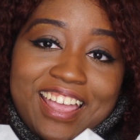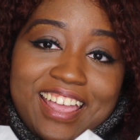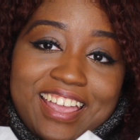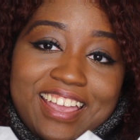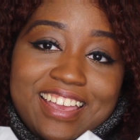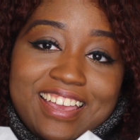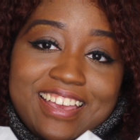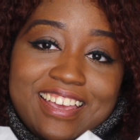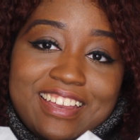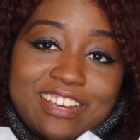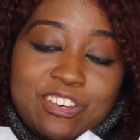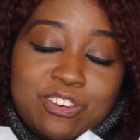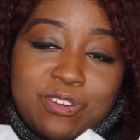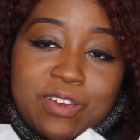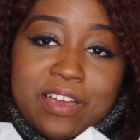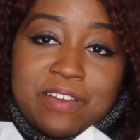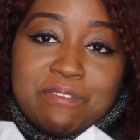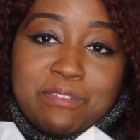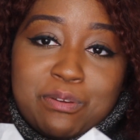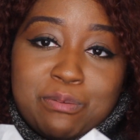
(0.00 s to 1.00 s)
and you
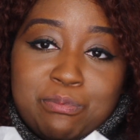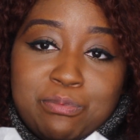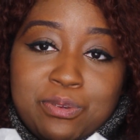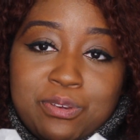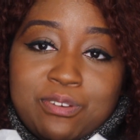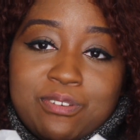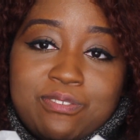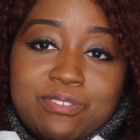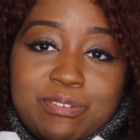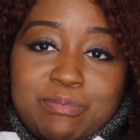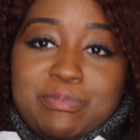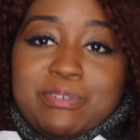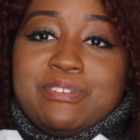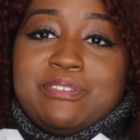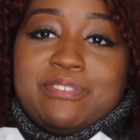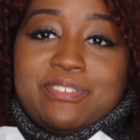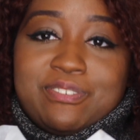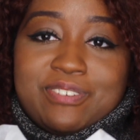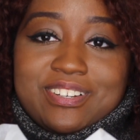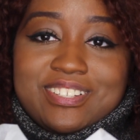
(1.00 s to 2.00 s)
have a beautiful
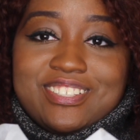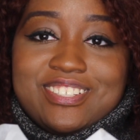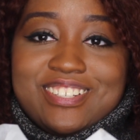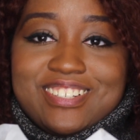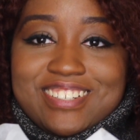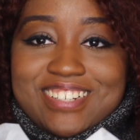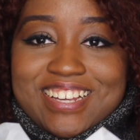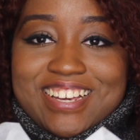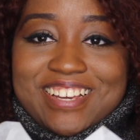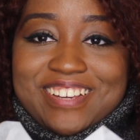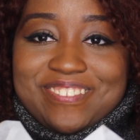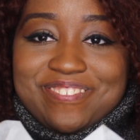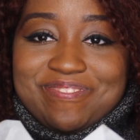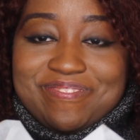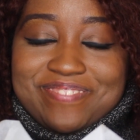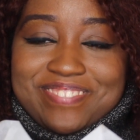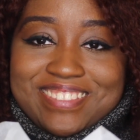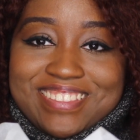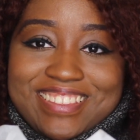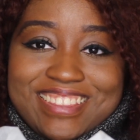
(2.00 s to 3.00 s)
rest of your day.
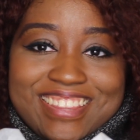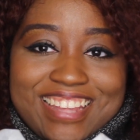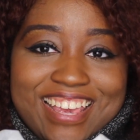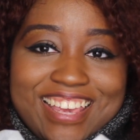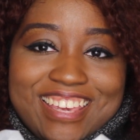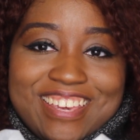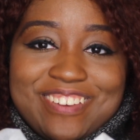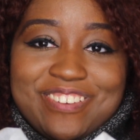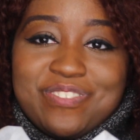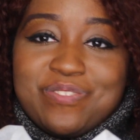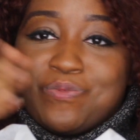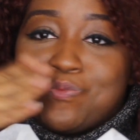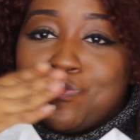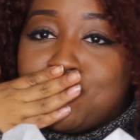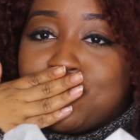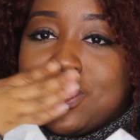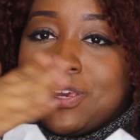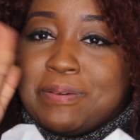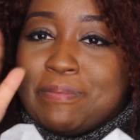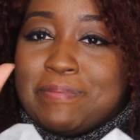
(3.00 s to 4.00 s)
Thank you.
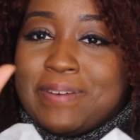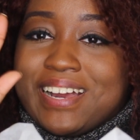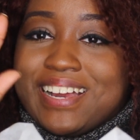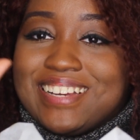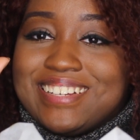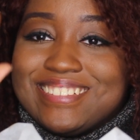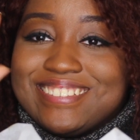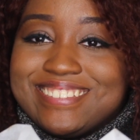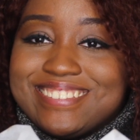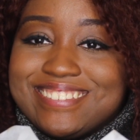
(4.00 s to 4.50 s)
Bye.